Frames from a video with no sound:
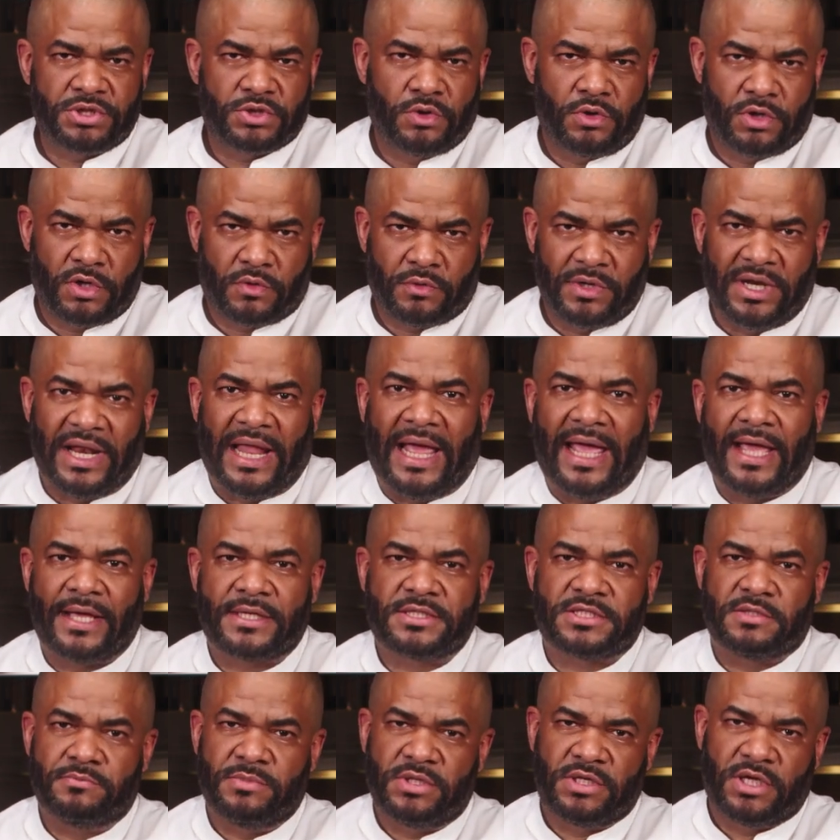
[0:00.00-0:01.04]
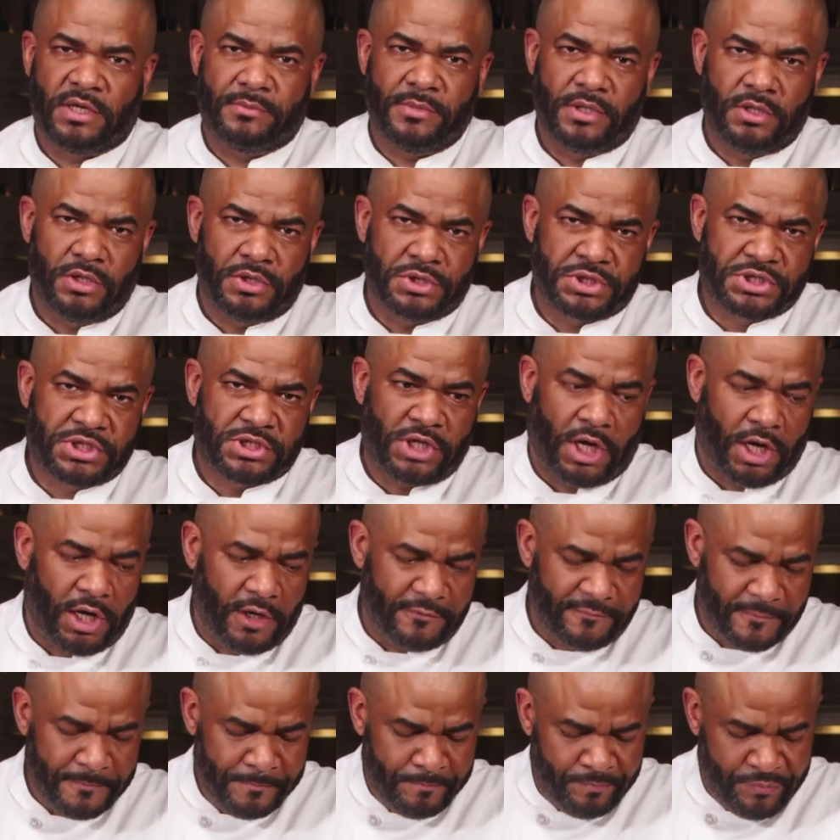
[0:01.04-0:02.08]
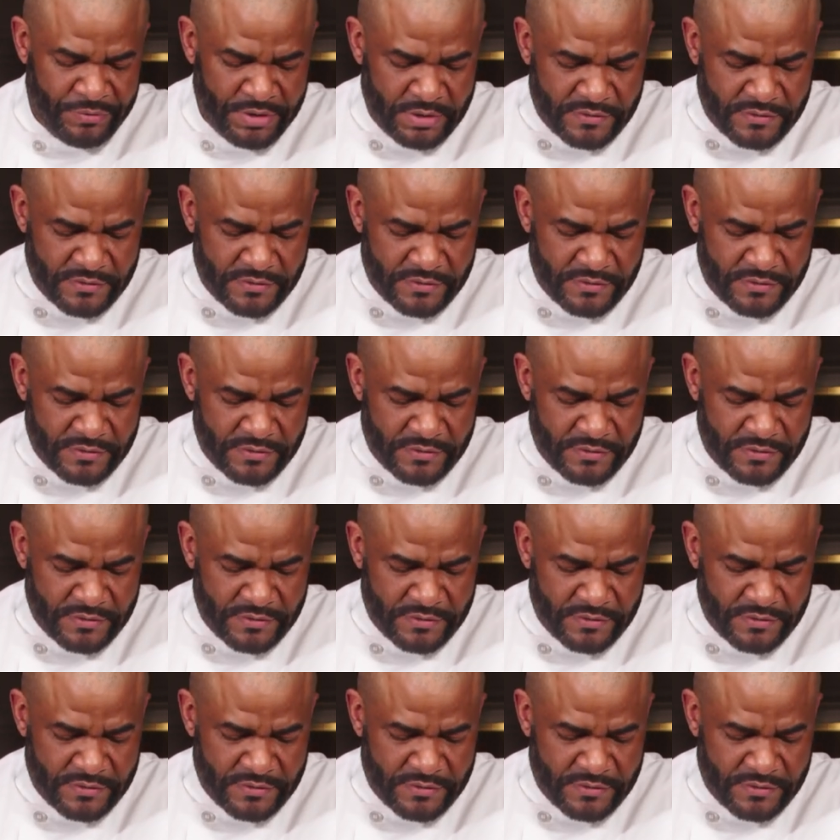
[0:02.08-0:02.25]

it's going to relax and become a little soft.